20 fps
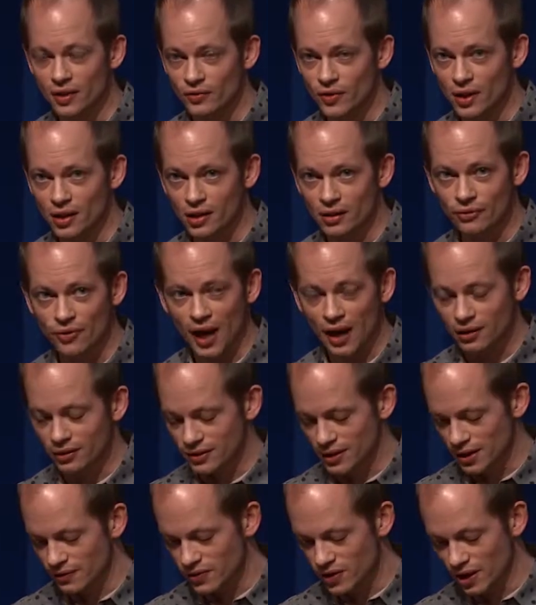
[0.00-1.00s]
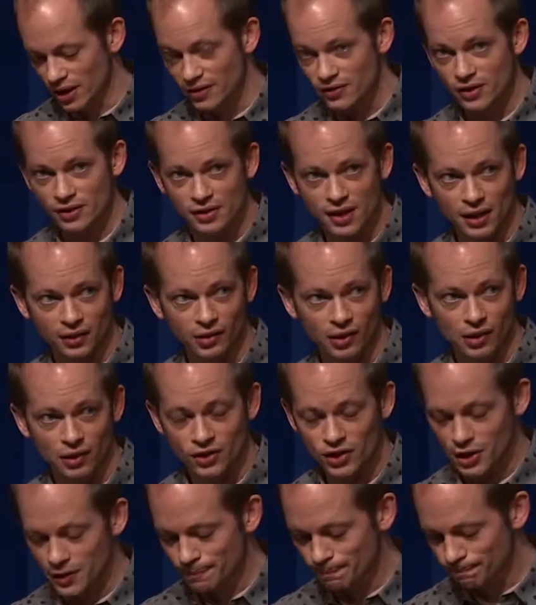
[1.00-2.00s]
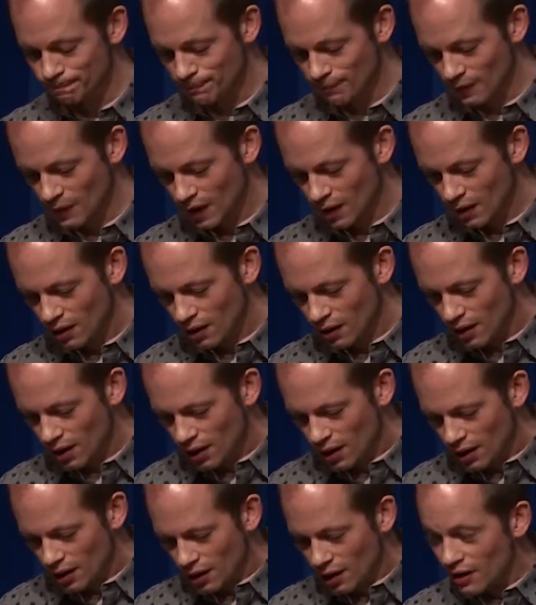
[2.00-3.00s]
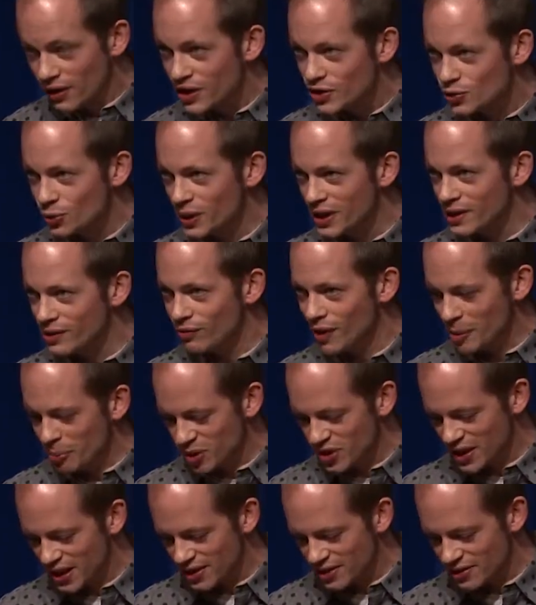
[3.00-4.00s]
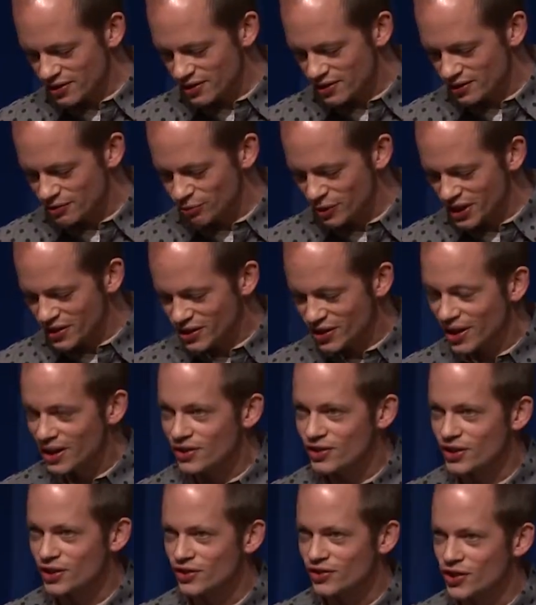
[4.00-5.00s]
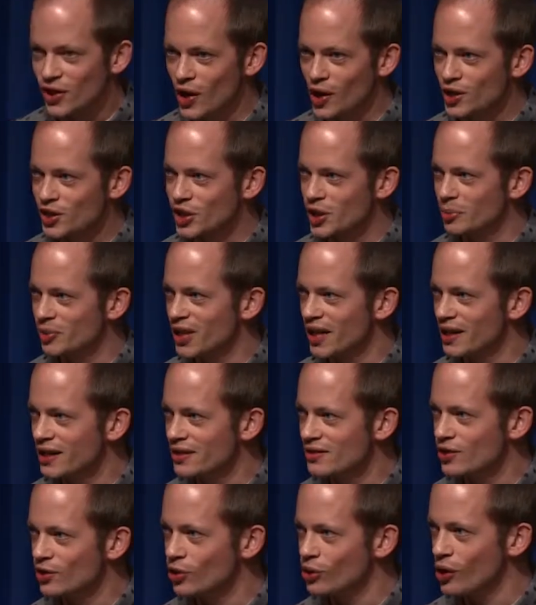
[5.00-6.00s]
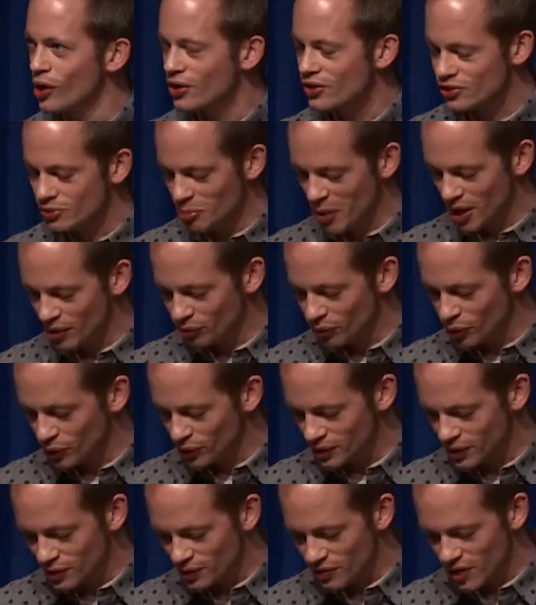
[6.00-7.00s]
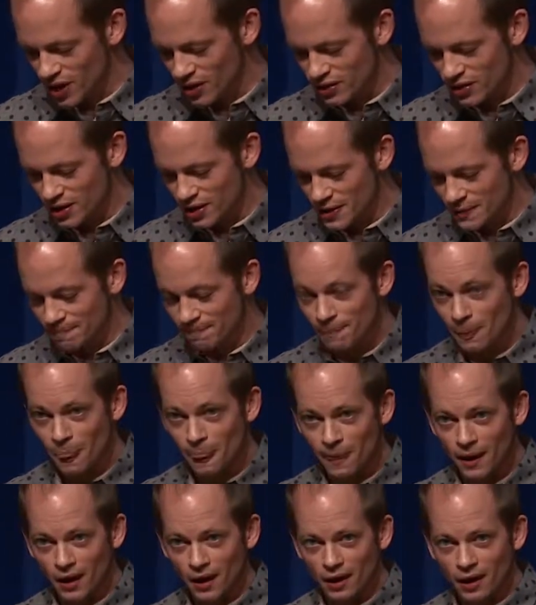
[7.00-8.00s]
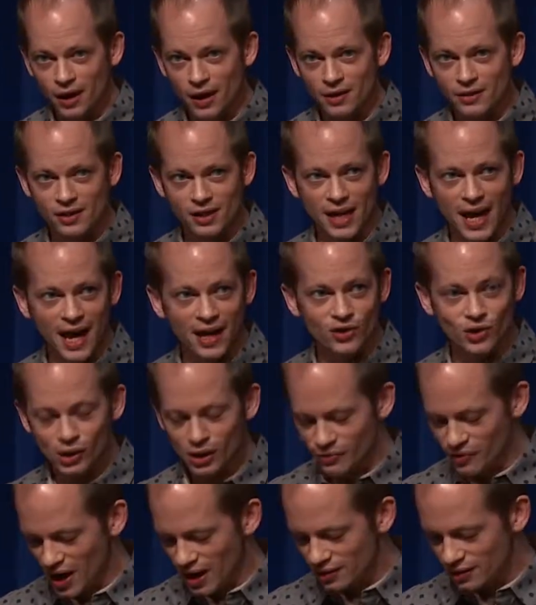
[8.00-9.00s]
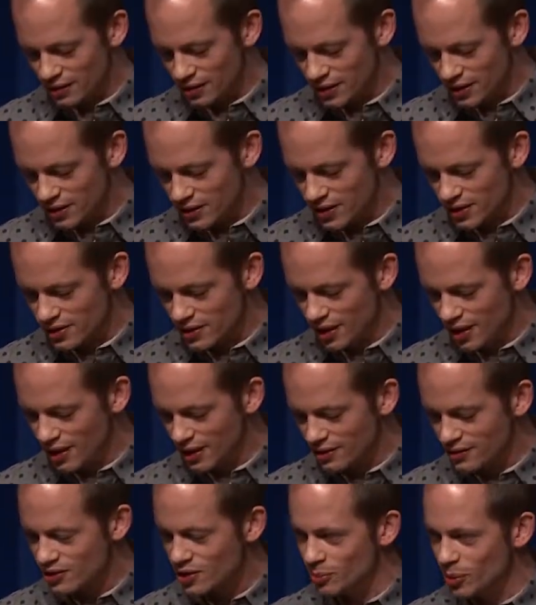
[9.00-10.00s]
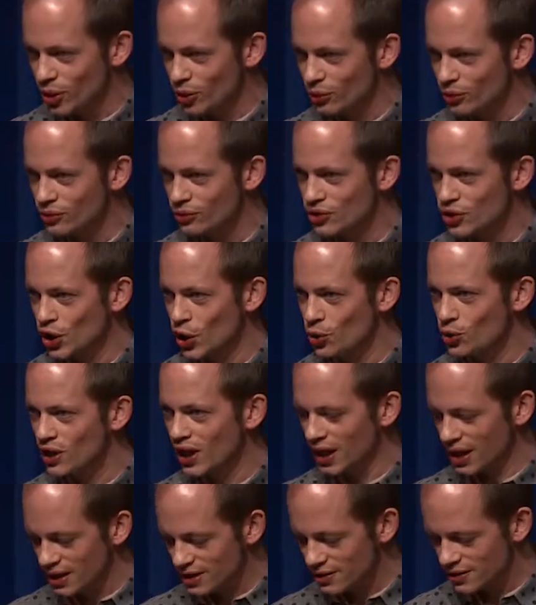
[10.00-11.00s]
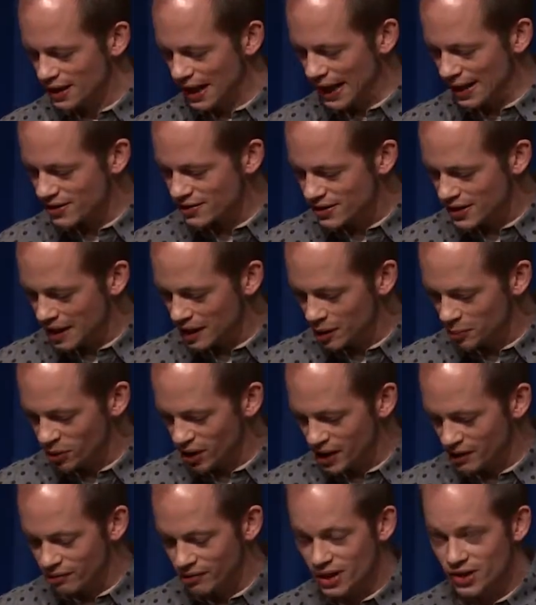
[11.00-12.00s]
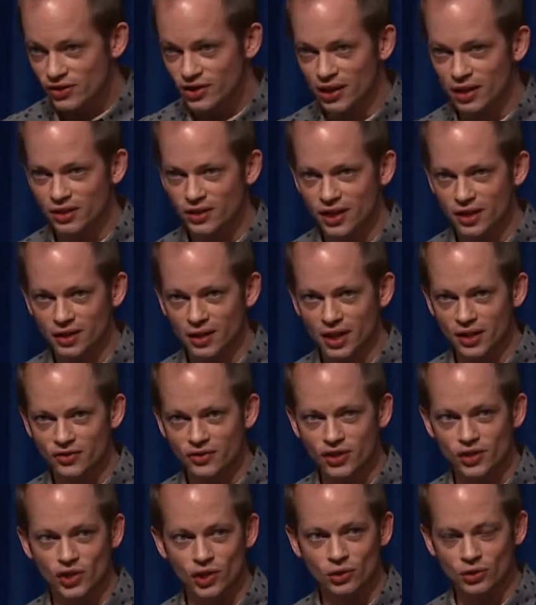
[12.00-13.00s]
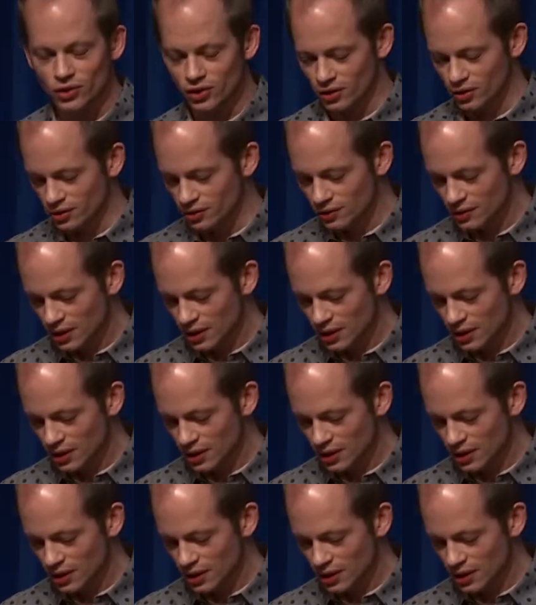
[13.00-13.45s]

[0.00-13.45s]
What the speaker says: of the Faculty of Science and Technology. This week represents Research and Scholarship Days across Mount Royal University. It's an annual event that is designed to both showcase and celebrate research at the institution.